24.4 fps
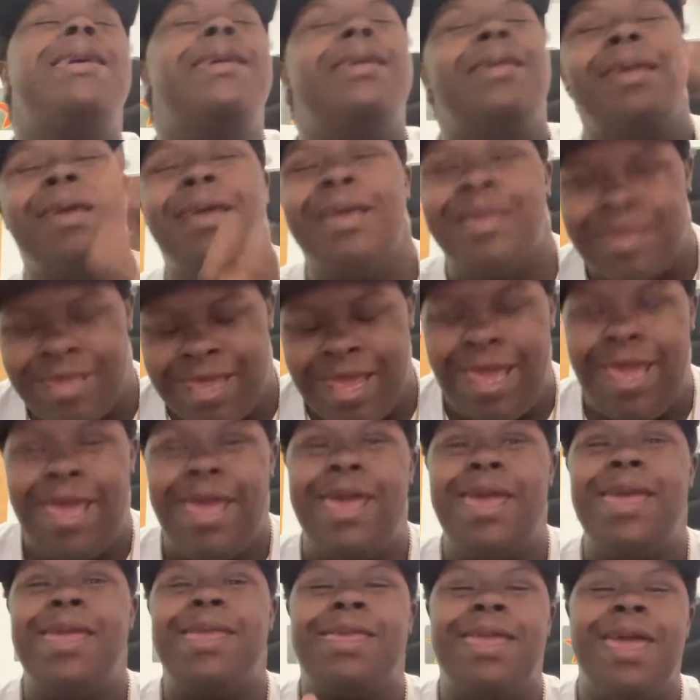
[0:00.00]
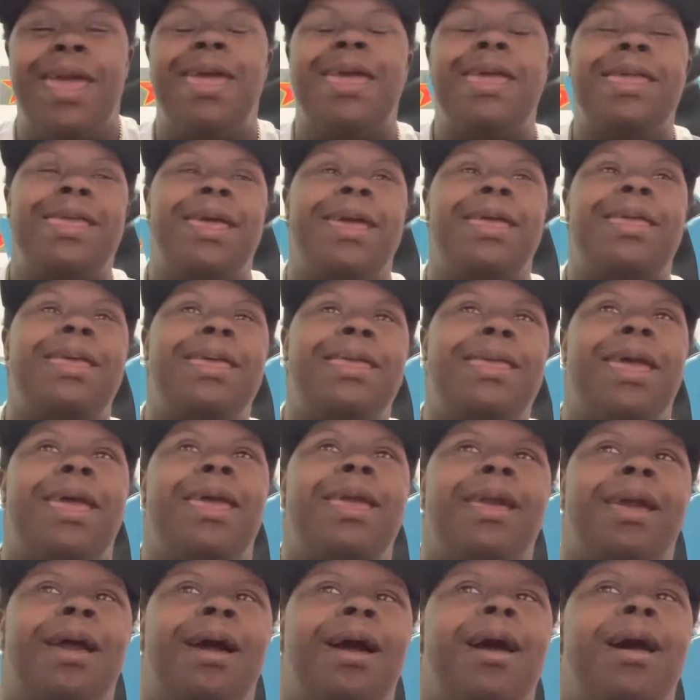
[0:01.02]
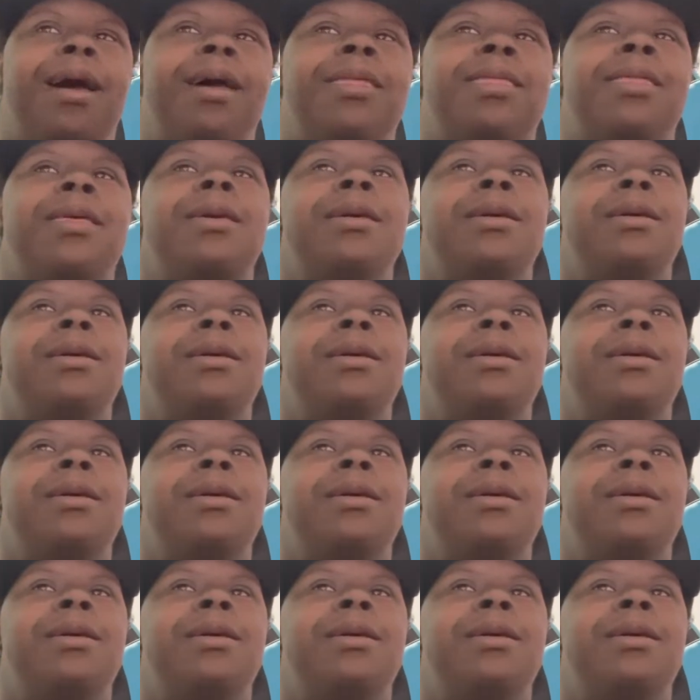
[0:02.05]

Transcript: But day, guys.